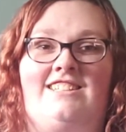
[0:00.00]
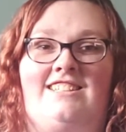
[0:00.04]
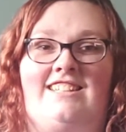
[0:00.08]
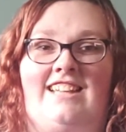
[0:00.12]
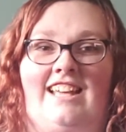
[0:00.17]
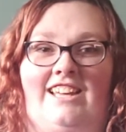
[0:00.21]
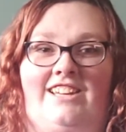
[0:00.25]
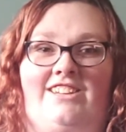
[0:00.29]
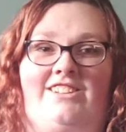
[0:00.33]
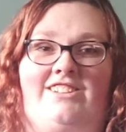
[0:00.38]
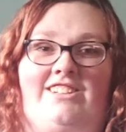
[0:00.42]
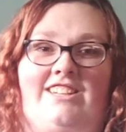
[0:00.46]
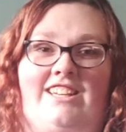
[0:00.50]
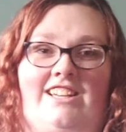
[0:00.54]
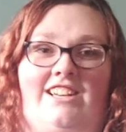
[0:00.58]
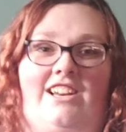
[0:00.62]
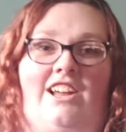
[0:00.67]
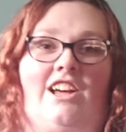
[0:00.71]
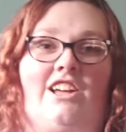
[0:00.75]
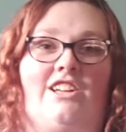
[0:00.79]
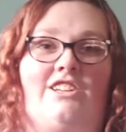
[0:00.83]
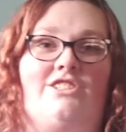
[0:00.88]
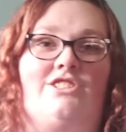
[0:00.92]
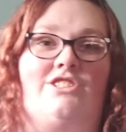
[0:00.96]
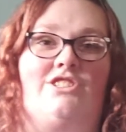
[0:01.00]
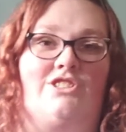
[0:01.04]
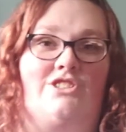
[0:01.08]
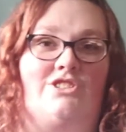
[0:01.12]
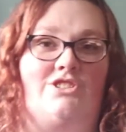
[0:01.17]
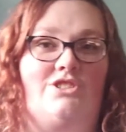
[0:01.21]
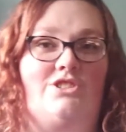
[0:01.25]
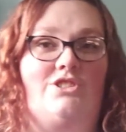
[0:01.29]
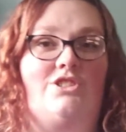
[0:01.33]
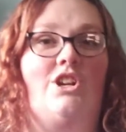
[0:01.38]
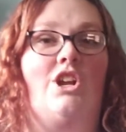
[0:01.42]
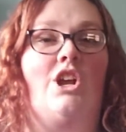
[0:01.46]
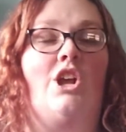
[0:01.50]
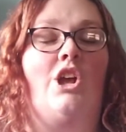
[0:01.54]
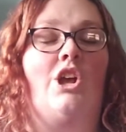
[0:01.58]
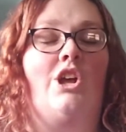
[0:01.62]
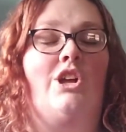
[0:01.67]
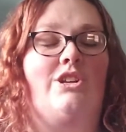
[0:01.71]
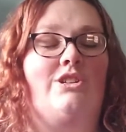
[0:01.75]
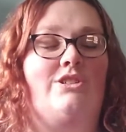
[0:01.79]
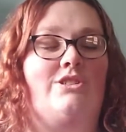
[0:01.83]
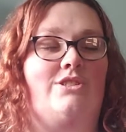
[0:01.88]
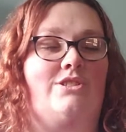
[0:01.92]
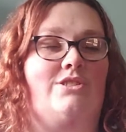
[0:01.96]
Chaol cannot just
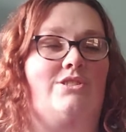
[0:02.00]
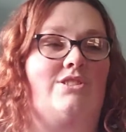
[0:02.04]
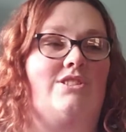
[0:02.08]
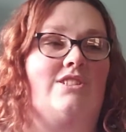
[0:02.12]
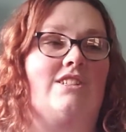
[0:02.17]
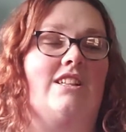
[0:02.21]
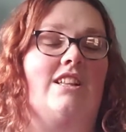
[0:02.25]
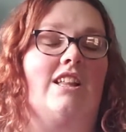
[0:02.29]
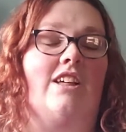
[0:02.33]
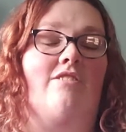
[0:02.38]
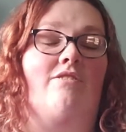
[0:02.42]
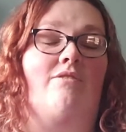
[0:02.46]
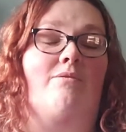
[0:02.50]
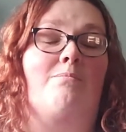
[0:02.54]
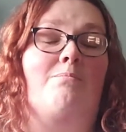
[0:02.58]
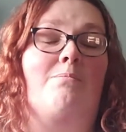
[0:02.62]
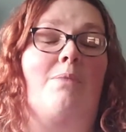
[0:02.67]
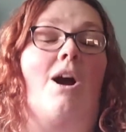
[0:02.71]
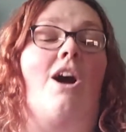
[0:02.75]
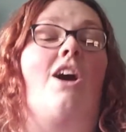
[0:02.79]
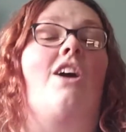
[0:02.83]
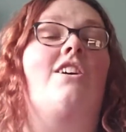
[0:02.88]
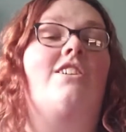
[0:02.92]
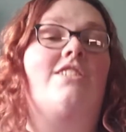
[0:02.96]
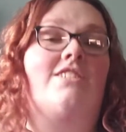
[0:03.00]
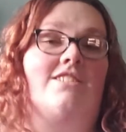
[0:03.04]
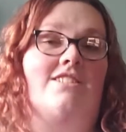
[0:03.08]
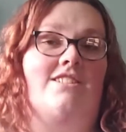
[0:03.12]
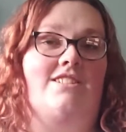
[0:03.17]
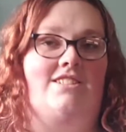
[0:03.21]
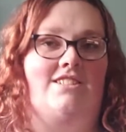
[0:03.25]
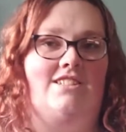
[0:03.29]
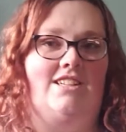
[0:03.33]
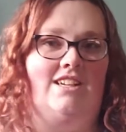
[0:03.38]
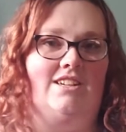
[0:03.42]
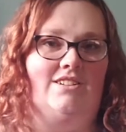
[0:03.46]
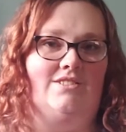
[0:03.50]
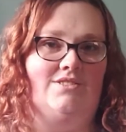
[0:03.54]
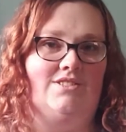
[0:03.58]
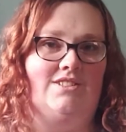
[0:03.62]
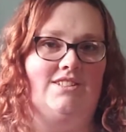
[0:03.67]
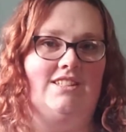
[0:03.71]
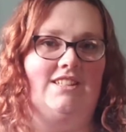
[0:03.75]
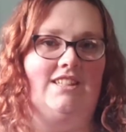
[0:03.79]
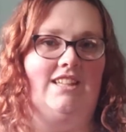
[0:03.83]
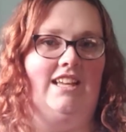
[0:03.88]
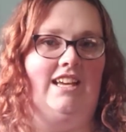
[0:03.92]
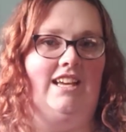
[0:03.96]
choose to love parts of
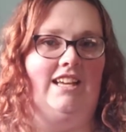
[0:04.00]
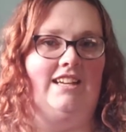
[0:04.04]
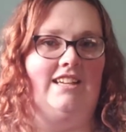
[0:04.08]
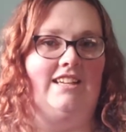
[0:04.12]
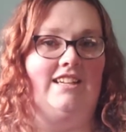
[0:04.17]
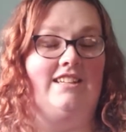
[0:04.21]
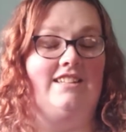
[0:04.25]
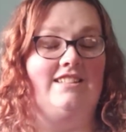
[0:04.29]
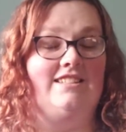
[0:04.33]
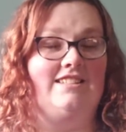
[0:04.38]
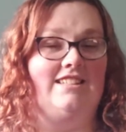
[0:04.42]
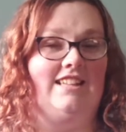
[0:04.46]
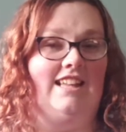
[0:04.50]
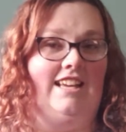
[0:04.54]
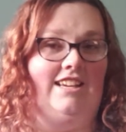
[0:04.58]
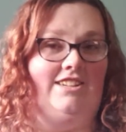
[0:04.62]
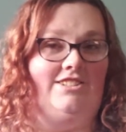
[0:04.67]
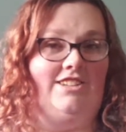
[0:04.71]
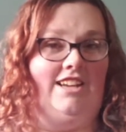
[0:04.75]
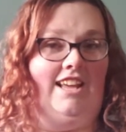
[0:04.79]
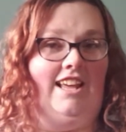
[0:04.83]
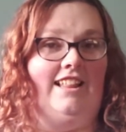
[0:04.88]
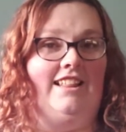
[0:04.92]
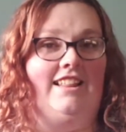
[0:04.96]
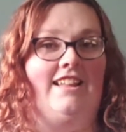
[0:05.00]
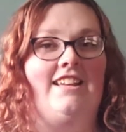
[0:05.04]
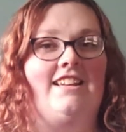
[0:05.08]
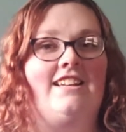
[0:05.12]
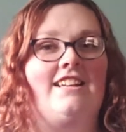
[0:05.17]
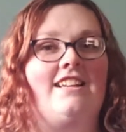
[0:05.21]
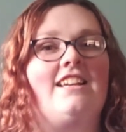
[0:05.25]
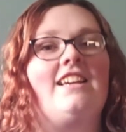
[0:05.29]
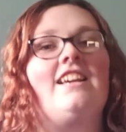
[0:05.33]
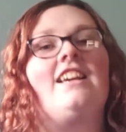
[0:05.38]
Selena / Aelin,